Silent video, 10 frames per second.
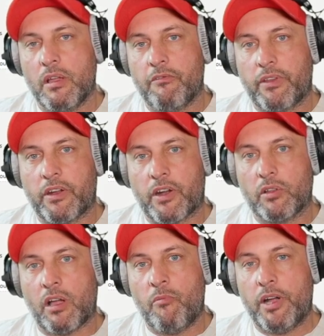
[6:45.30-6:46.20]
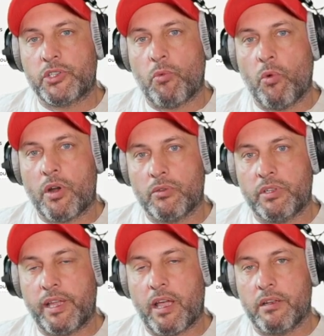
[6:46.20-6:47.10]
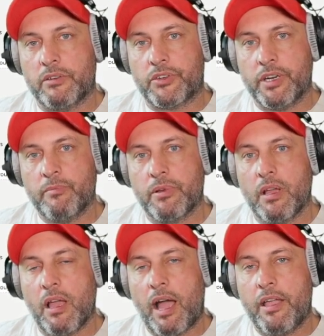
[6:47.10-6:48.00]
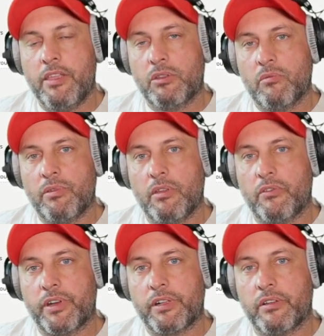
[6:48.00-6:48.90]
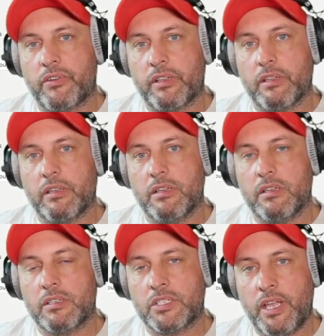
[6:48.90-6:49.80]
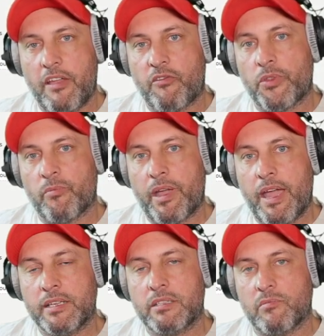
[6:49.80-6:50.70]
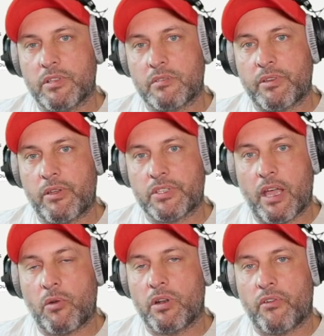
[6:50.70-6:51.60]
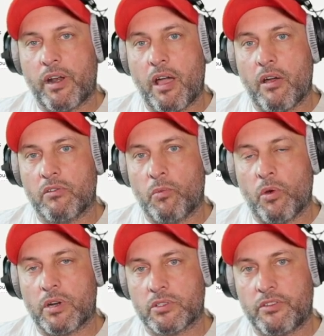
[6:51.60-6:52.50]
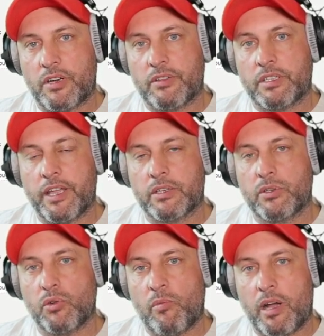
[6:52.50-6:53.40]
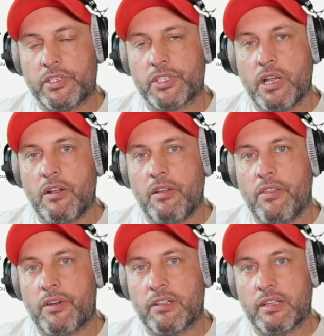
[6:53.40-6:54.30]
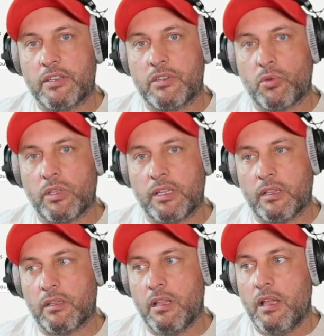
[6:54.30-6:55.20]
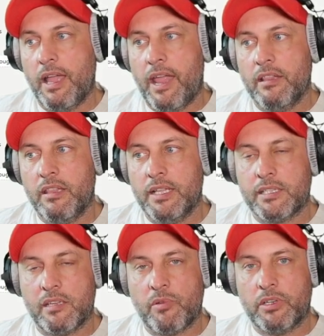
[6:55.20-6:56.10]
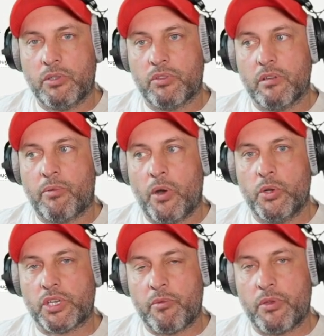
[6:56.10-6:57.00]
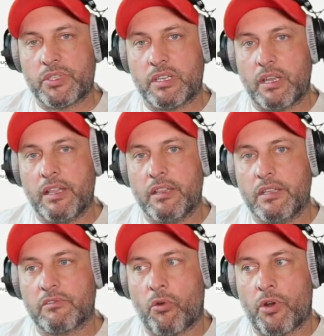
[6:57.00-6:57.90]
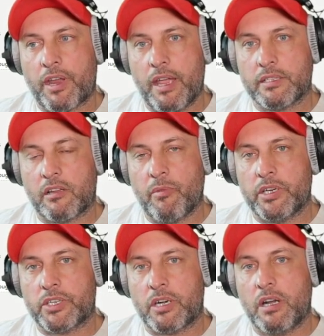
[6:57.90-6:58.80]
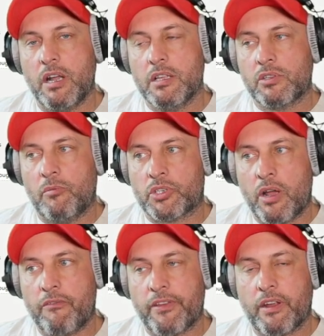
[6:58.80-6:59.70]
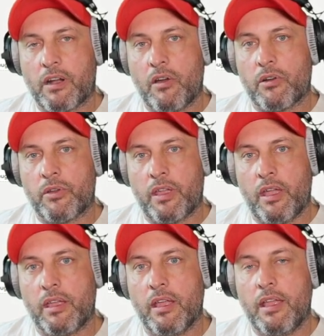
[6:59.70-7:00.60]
figure out how much water to take on a trip, I need to be really, really safe with my estimates because I don't want to run out of water. So I'd rather take too much rather than too little. And that's similar to the approach I'm using in this forecasting measure. So I'm trying to figure out, okay,